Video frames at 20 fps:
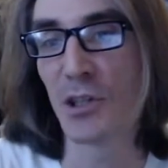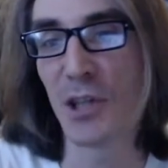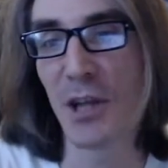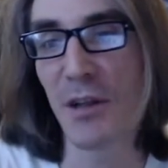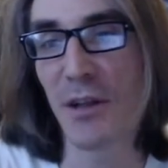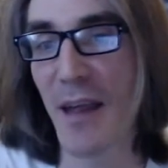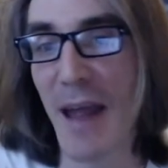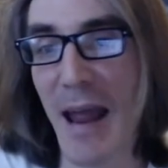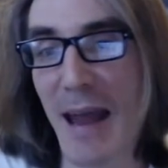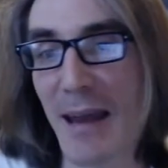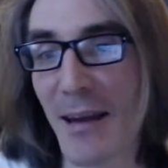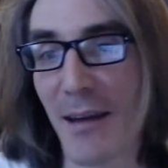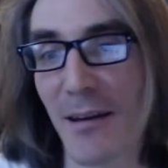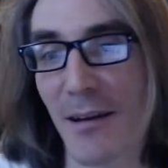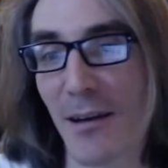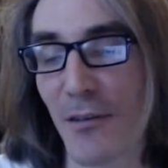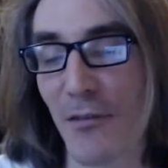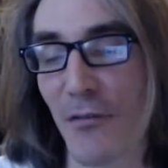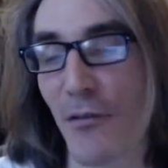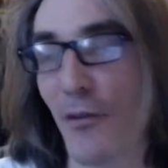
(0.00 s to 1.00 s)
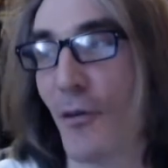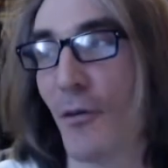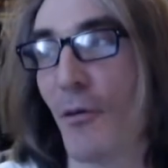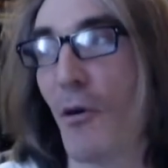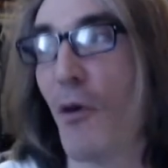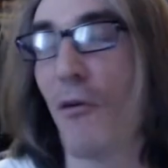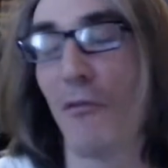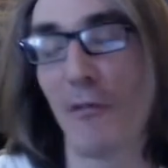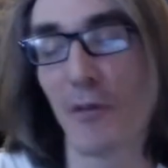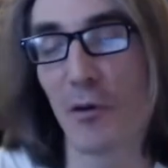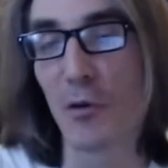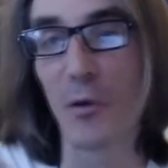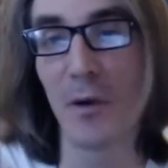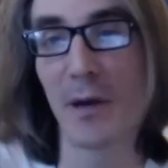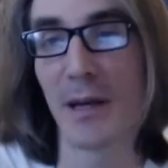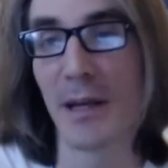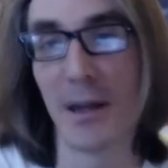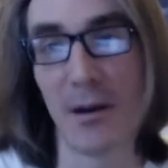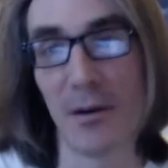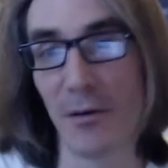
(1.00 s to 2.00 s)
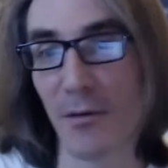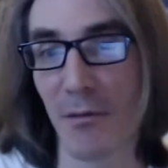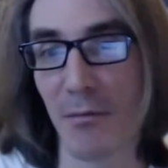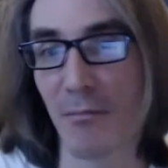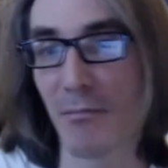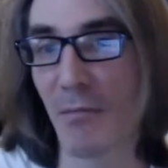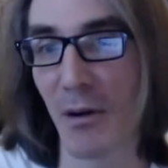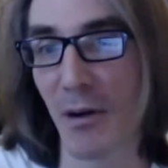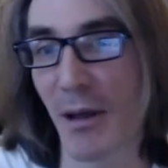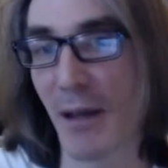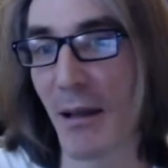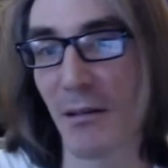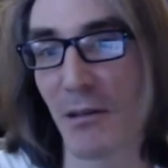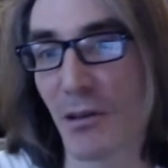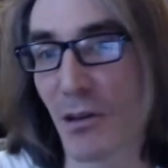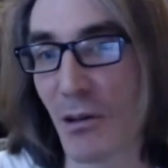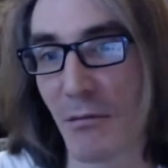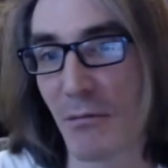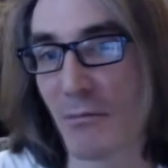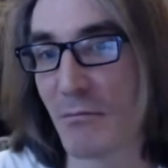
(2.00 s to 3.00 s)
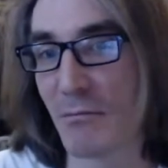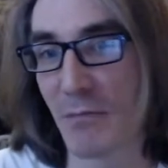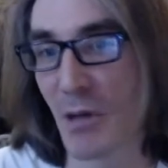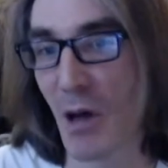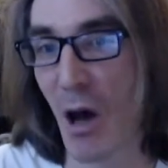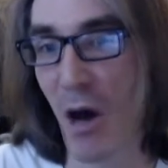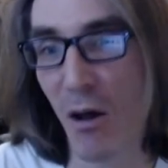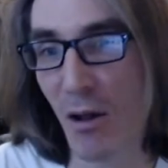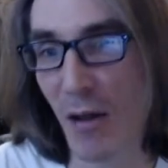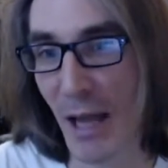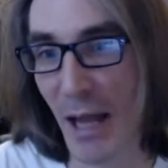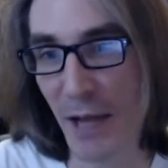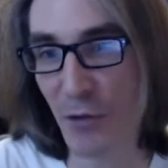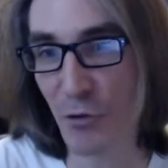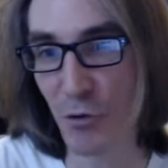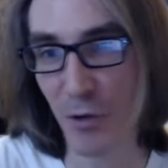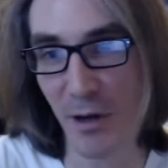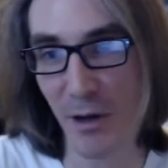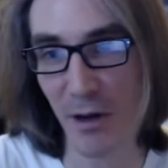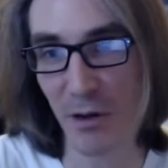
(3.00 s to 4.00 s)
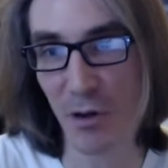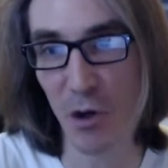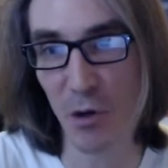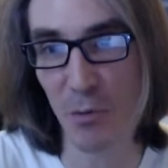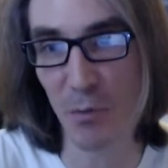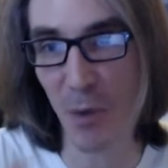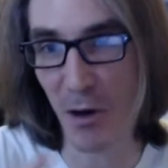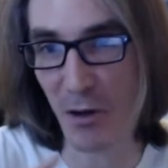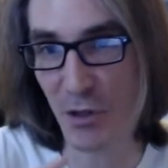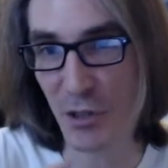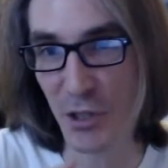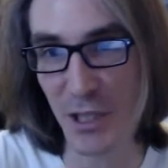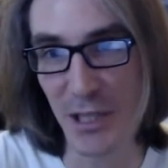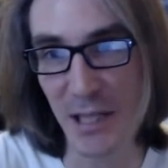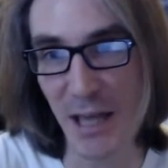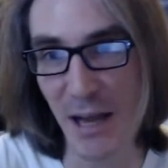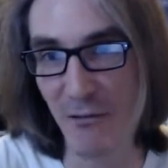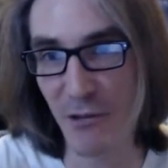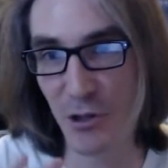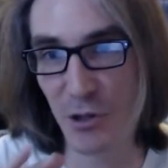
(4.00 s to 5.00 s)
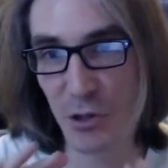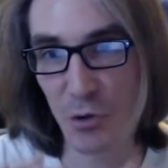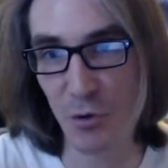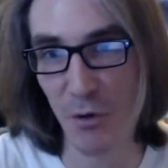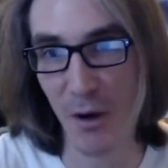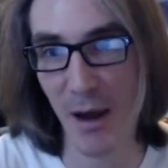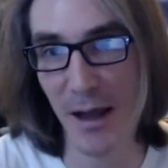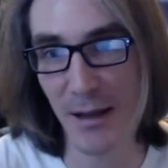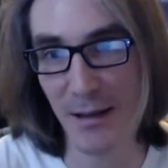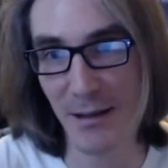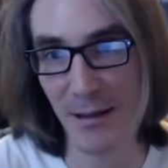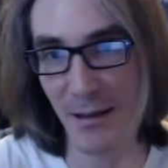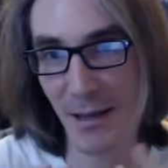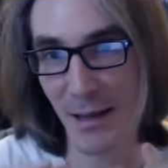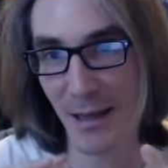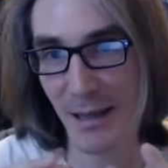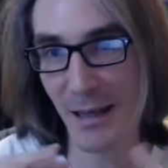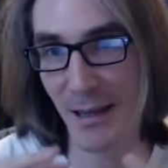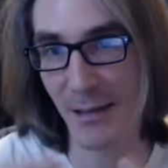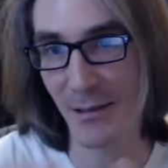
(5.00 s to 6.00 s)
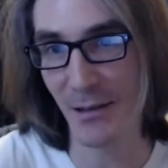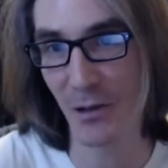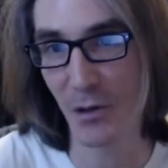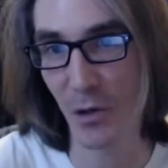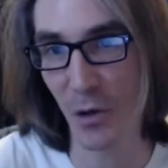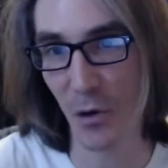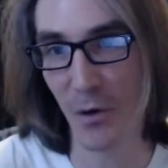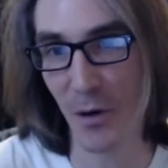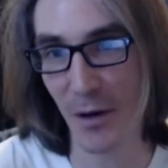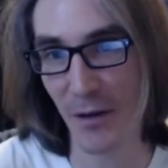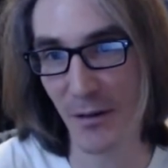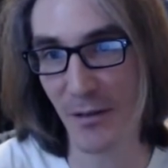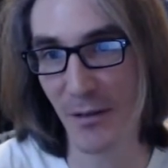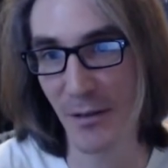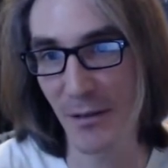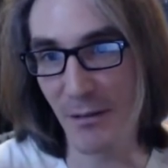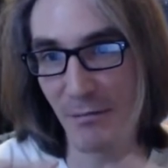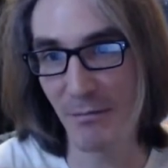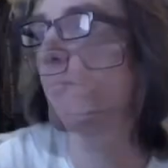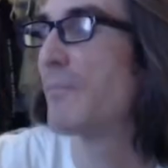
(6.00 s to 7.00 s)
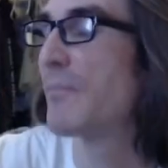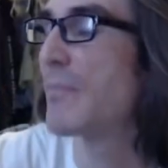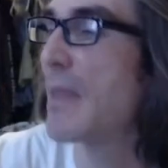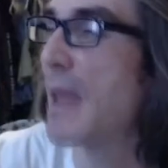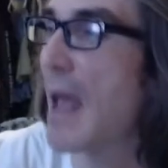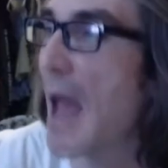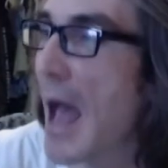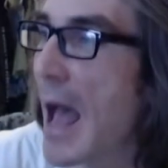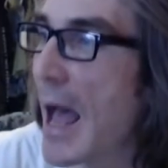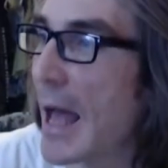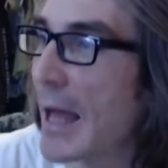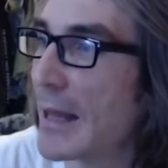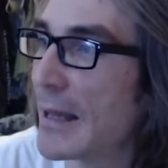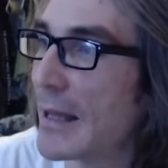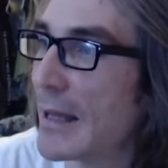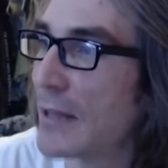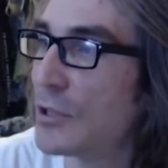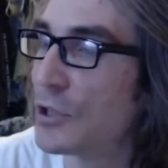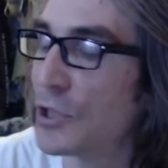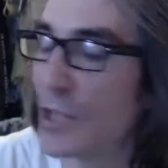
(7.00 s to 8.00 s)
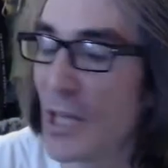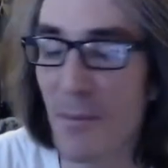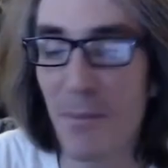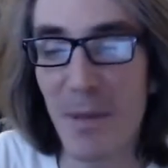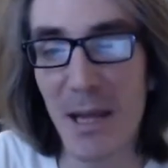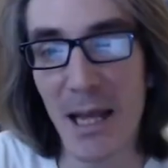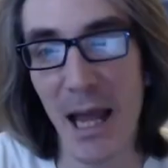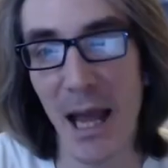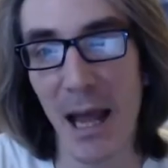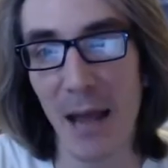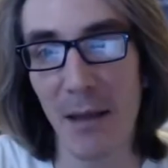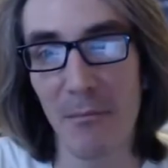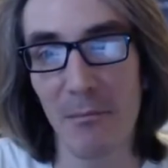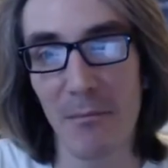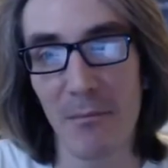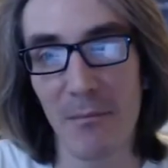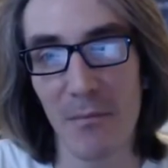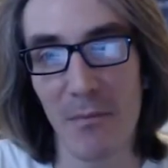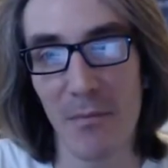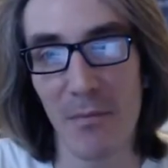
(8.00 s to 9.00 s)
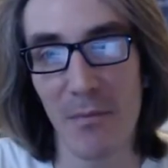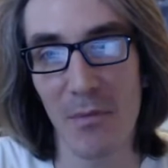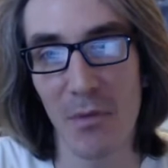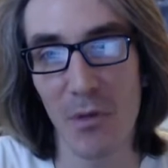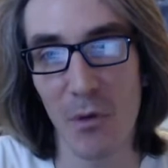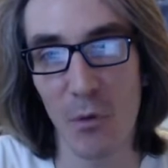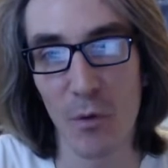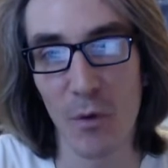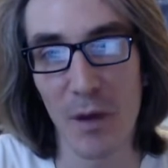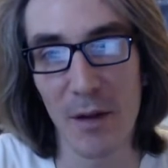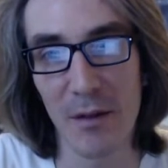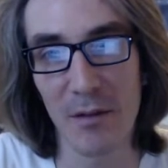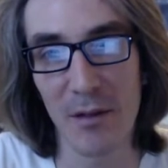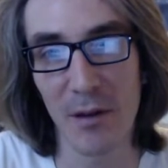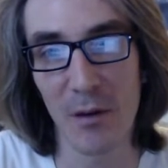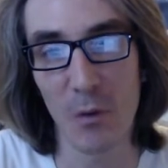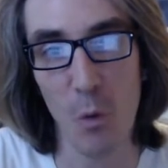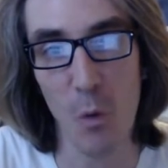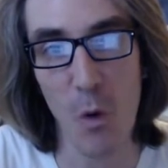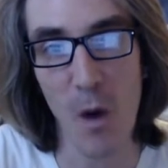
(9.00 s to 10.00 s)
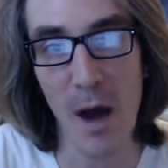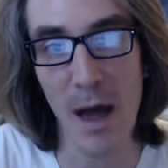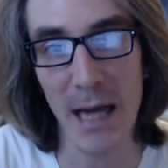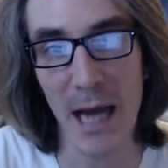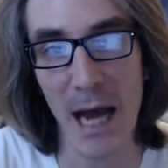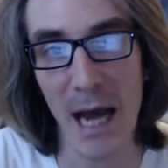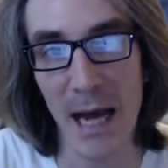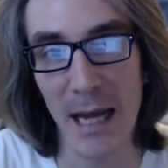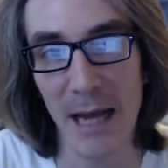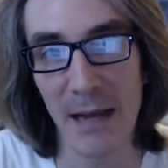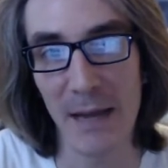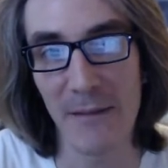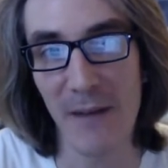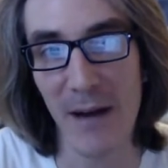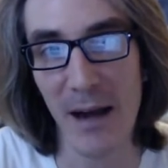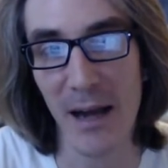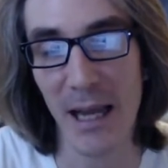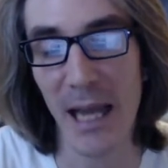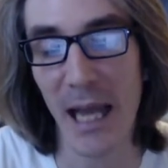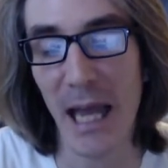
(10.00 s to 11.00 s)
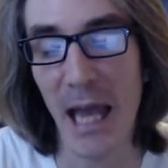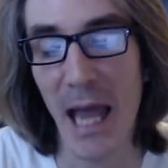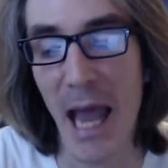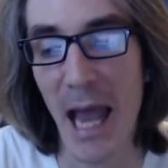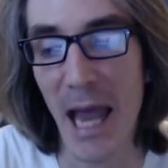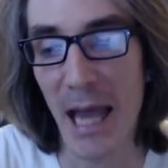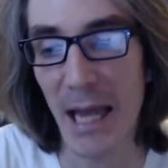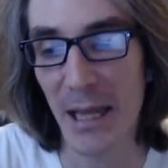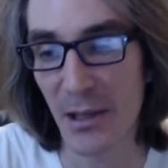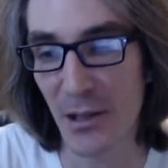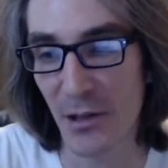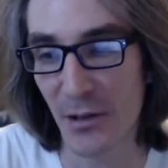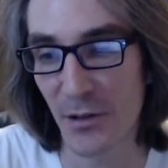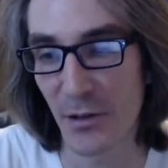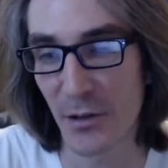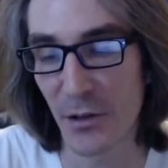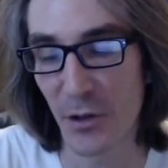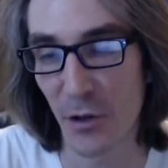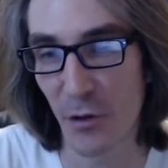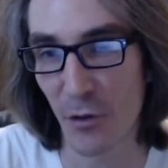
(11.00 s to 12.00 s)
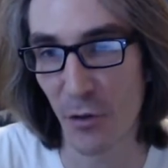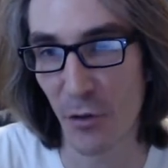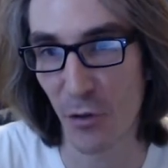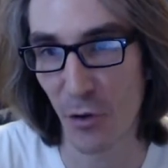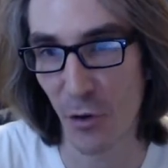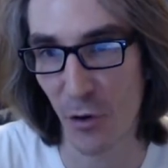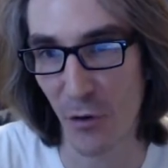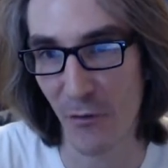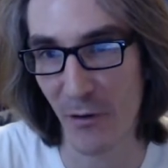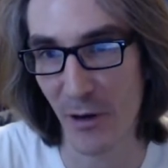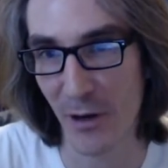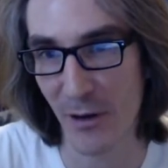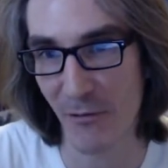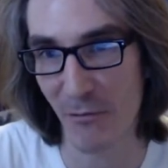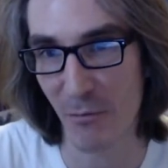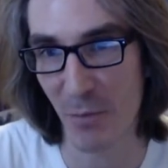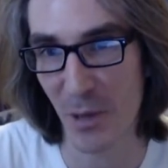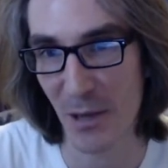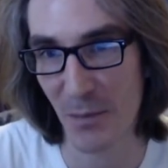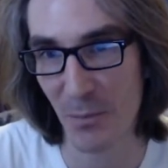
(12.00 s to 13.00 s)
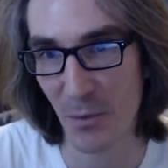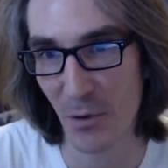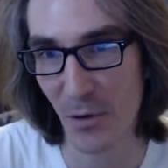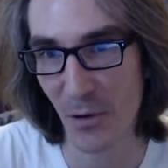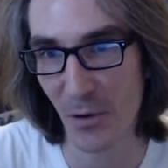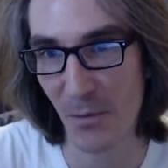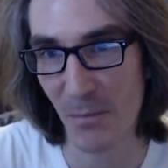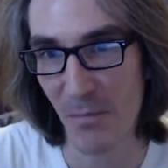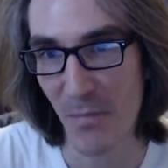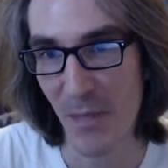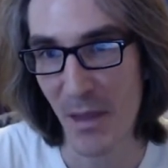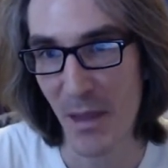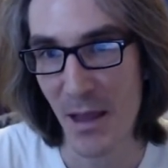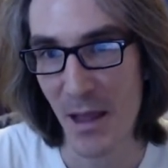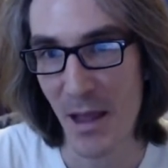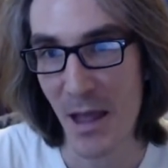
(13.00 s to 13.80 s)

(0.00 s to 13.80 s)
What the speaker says: She's hated us for over 20 years. Okay, all hatred on her part. She never tried to like get to know us, and she became the reason why I fucking hate conservative people.